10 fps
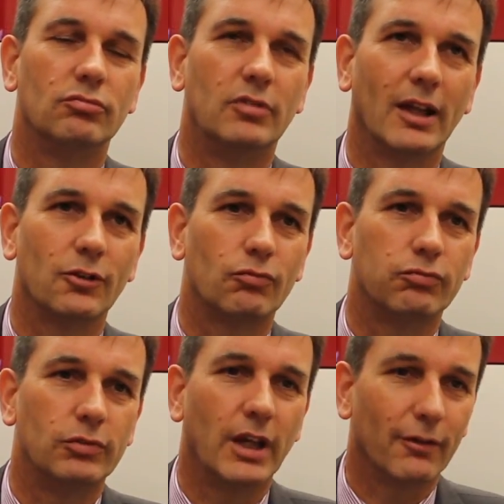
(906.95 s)
that
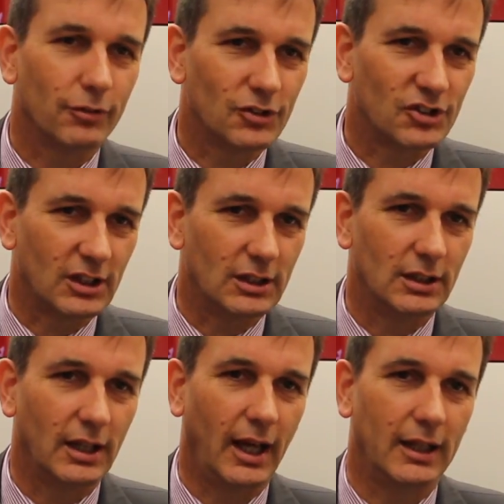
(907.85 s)
we haven't
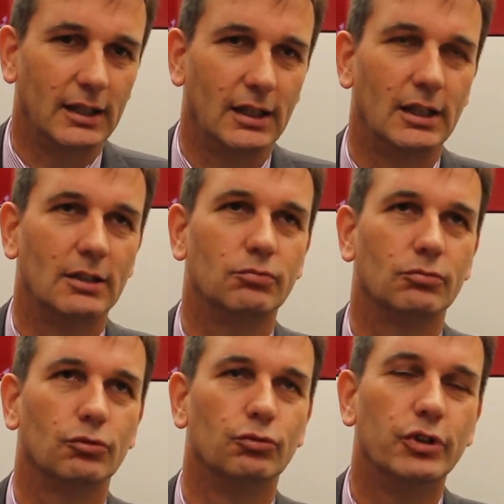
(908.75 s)
seen any
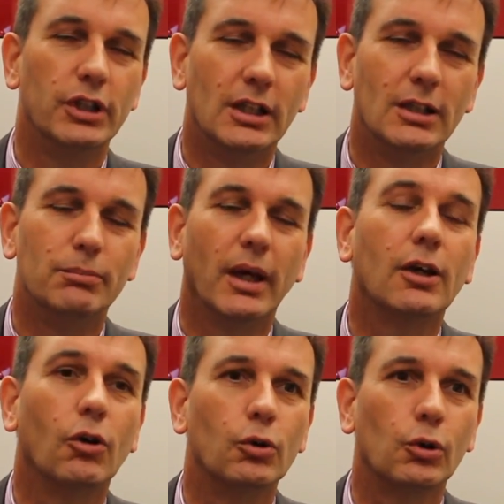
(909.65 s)
really big
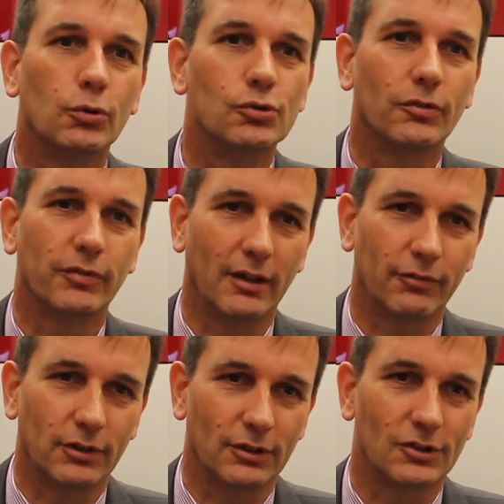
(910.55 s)
conclusive
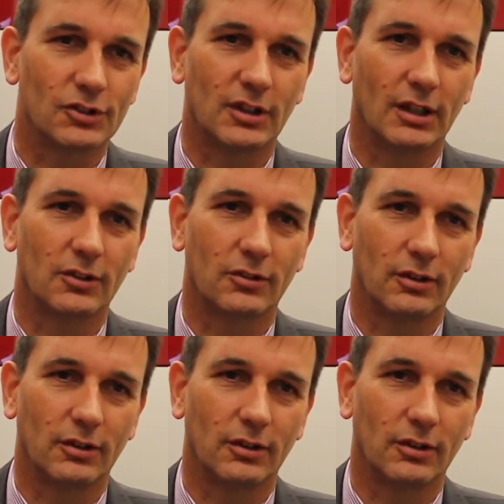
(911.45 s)
evidence that